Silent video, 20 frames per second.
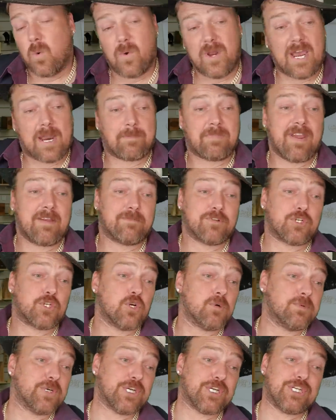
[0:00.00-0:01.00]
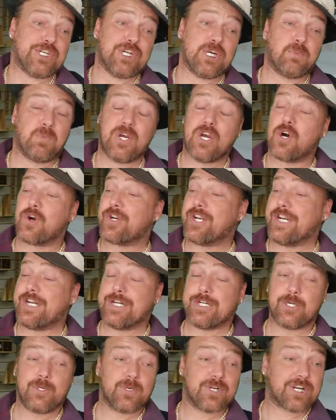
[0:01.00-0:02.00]
We gotta pay for so much shit. We're gonna need to
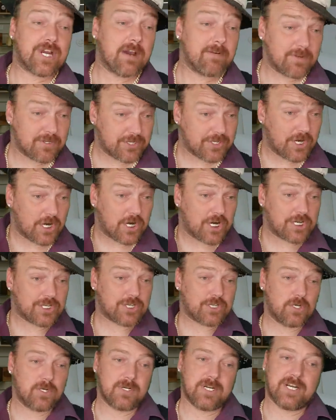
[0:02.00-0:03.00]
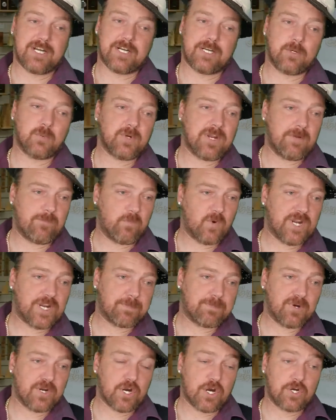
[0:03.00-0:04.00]
do a cover charge. So if we could
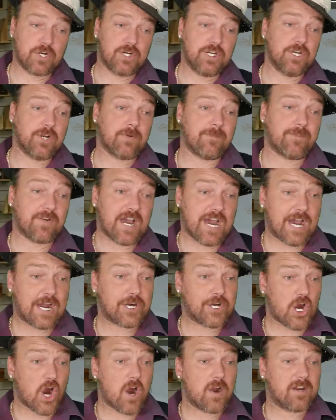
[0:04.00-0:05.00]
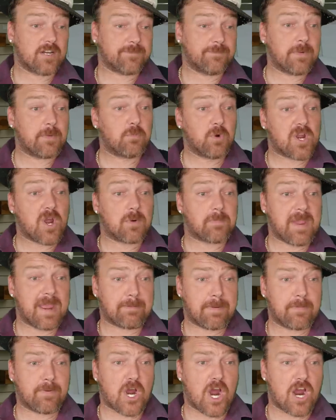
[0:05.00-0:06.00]
put on a little flyer, the RSVP, we're gonna make
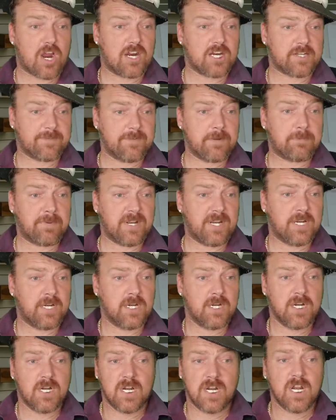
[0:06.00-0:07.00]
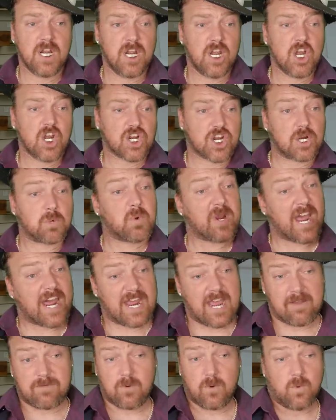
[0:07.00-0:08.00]
people RSVP. Cause we
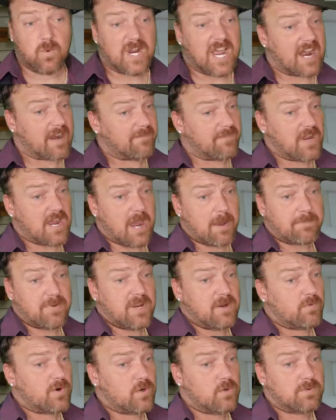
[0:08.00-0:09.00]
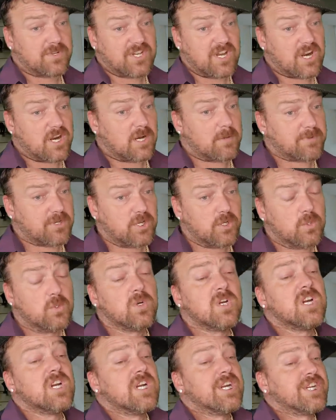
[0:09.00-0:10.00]
got a VIP room set up too.
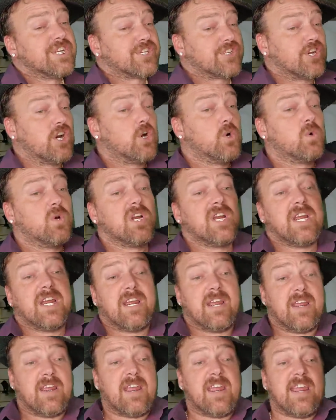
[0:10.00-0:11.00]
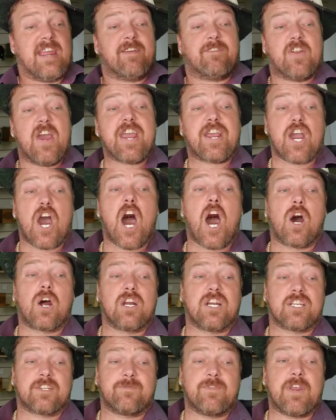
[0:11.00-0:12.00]
So if they
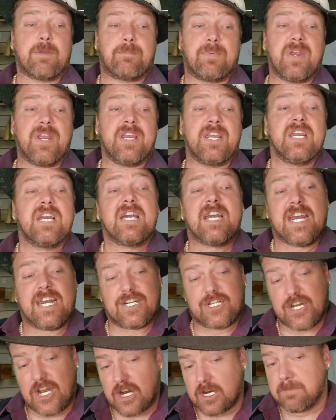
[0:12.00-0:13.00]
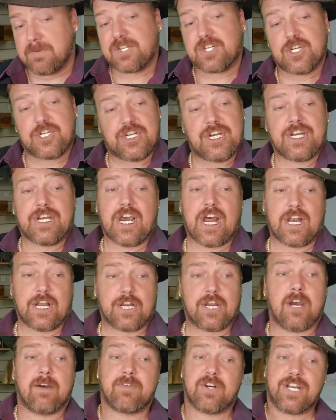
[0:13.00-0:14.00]
RSVP and tell them it's a $10
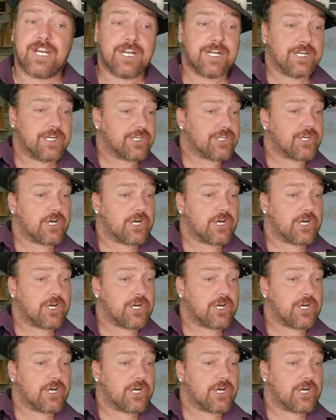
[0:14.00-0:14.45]
cover to get in the